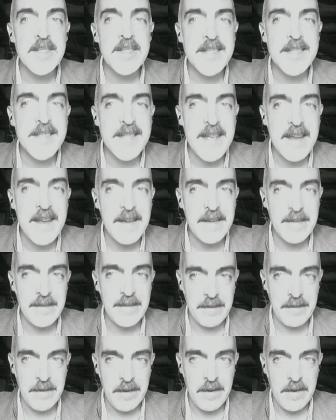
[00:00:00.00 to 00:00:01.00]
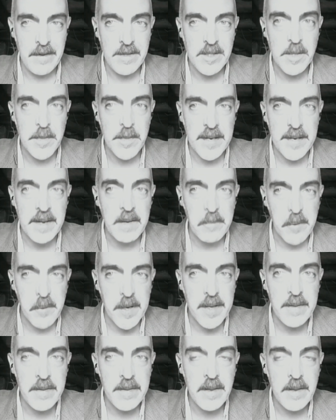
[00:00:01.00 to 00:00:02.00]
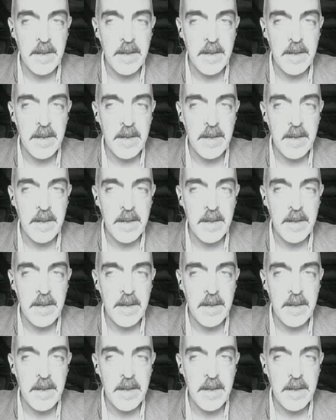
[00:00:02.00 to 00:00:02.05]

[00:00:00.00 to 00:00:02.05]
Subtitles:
see it to begin with.